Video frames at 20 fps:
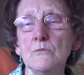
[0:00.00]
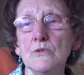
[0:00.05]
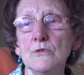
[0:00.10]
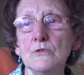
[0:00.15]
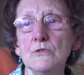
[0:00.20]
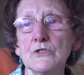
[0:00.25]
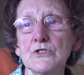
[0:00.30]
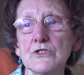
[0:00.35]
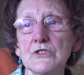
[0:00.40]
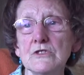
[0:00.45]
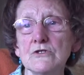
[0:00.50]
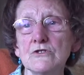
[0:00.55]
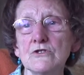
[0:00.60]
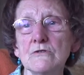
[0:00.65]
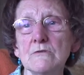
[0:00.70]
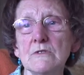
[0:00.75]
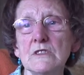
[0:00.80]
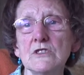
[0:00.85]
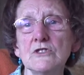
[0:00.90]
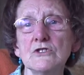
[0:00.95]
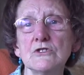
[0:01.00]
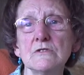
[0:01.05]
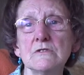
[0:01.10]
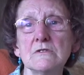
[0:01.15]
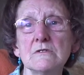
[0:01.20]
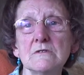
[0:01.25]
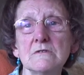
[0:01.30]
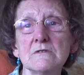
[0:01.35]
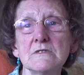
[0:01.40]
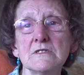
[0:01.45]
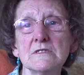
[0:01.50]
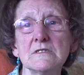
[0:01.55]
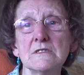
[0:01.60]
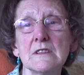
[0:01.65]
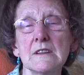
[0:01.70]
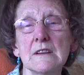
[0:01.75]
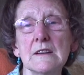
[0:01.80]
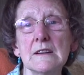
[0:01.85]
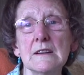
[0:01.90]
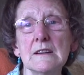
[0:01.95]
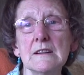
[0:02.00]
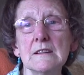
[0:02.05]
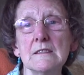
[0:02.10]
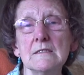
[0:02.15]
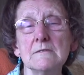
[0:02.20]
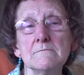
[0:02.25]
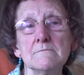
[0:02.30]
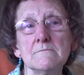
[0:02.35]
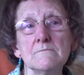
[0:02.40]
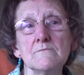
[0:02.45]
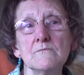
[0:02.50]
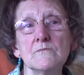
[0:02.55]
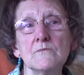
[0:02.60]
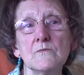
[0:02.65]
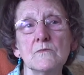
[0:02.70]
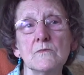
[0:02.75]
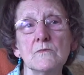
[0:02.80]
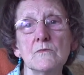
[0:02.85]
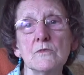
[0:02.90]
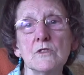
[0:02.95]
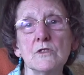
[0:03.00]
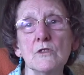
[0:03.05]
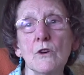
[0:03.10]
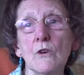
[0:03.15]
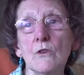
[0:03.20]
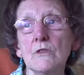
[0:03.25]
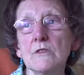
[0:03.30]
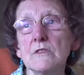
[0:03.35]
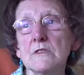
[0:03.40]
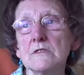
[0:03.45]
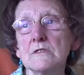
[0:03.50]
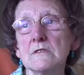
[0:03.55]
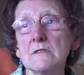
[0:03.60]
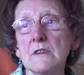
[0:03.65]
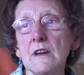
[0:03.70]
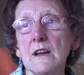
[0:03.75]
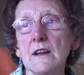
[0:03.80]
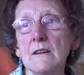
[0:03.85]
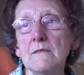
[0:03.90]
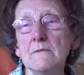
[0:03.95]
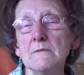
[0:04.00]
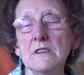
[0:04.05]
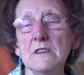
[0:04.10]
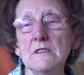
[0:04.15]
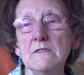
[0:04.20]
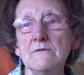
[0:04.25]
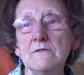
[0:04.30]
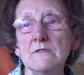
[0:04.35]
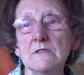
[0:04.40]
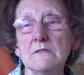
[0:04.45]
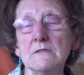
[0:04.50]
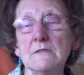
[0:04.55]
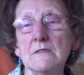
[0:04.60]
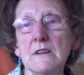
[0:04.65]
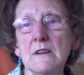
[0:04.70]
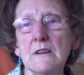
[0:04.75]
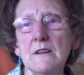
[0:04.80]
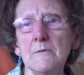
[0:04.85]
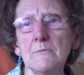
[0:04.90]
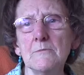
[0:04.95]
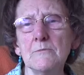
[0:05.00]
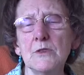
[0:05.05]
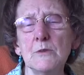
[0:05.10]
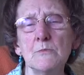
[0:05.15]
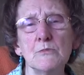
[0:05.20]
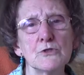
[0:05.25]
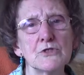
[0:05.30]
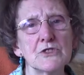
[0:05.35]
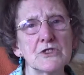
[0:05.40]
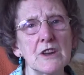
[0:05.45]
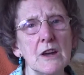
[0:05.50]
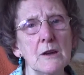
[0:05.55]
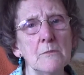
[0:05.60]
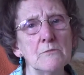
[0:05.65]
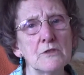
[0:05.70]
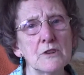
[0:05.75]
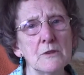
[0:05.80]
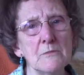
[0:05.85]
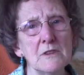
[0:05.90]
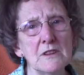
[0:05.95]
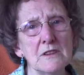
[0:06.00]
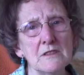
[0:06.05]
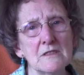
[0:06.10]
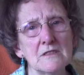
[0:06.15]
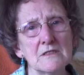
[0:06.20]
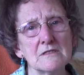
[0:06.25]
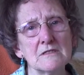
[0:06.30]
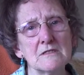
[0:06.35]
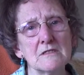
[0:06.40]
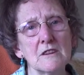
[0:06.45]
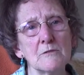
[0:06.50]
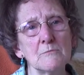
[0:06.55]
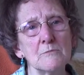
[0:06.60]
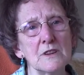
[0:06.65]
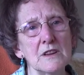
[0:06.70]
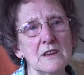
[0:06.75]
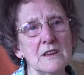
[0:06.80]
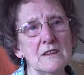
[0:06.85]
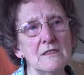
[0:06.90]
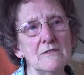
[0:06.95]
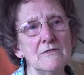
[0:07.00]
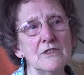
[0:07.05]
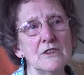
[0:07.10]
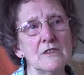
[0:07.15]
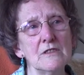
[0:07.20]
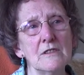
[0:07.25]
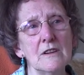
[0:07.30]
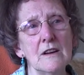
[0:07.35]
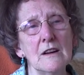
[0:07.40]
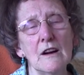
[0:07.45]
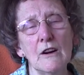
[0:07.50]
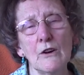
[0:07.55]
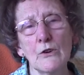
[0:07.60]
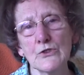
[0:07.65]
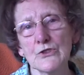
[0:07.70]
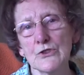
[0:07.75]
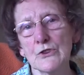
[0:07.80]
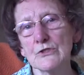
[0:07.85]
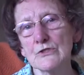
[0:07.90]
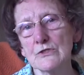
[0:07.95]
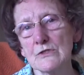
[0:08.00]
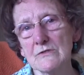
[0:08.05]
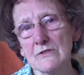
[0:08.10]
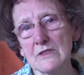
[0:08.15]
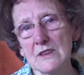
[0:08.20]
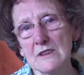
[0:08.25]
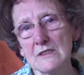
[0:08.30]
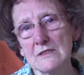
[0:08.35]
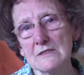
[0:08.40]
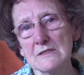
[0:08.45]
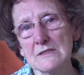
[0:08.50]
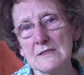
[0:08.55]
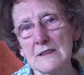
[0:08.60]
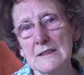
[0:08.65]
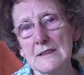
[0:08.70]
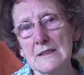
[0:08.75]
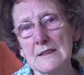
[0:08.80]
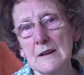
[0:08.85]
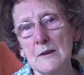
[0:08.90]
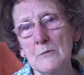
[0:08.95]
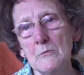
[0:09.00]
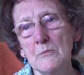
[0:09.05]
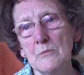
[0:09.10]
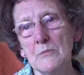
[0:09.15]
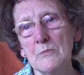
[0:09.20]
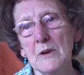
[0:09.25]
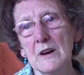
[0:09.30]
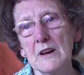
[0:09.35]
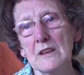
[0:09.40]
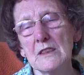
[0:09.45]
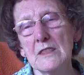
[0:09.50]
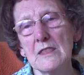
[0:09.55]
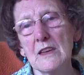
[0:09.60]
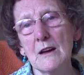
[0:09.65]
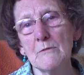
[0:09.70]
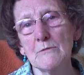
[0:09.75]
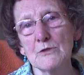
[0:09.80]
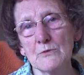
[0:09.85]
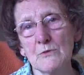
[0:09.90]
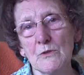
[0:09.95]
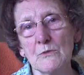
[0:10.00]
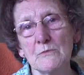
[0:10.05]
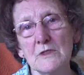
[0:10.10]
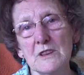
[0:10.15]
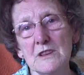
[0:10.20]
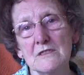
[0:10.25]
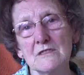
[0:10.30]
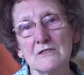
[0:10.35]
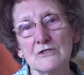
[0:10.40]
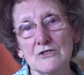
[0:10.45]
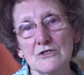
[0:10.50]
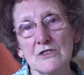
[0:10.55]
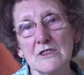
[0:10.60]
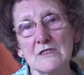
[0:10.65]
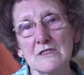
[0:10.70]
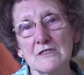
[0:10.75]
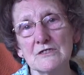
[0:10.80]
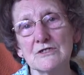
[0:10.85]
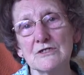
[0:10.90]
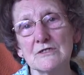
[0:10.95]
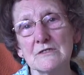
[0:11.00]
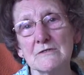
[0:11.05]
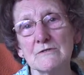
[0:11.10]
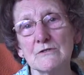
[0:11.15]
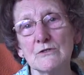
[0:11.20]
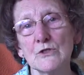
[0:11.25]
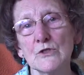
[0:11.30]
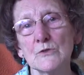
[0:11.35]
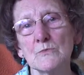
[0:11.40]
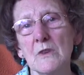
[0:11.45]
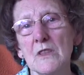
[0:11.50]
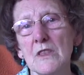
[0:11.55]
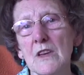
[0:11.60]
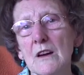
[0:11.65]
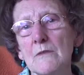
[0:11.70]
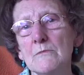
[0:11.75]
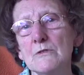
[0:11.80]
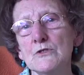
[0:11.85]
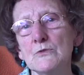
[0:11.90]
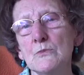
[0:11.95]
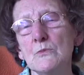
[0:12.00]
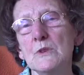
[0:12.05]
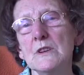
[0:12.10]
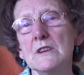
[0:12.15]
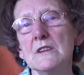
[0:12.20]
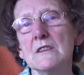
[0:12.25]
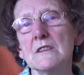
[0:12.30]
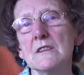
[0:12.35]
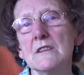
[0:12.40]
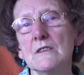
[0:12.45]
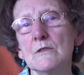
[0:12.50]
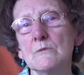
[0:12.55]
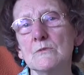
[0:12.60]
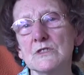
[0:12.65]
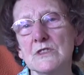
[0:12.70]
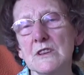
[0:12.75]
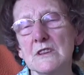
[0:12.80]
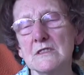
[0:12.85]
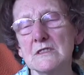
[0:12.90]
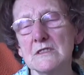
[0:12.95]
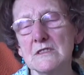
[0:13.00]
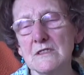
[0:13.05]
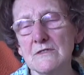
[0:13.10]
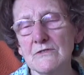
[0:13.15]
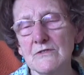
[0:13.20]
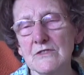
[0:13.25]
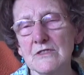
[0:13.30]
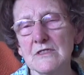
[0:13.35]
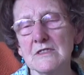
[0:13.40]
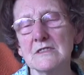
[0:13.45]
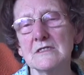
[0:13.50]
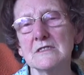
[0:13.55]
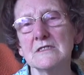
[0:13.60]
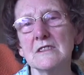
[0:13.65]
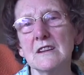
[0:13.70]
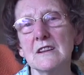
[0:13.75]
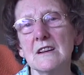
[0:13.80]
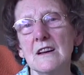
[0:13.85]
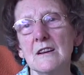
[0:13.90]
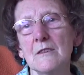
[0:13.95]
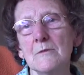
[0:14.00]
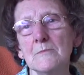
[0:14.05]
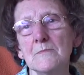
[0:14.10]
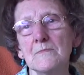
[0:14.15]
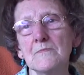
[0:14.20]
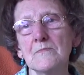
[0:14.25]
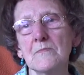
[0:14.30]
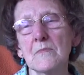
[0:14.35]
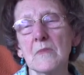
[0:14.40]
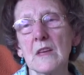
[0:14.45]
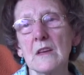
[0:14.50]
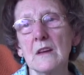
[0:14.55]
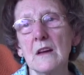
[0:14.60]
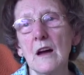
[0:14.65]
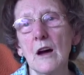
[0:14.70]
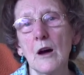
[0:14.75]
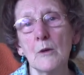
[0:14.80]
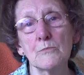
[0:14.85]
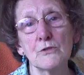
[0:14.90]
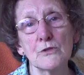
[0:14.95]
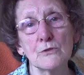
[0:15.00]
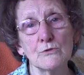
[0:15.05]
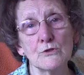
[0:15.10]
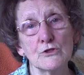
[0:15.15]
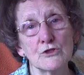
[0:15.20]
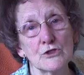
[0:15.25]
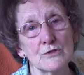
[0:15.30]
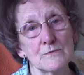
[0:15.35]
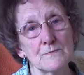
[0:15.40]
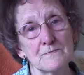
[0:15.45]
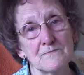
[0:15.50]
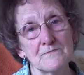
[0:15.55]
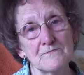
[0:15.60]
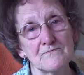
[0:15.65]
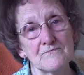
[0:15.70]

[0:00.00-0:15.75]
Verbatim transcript: poor situations, not um, even uh, people's temperament, their behaviour, all sorts of things. But that was what made district nursing, of course. But that was where it was a different um, approach.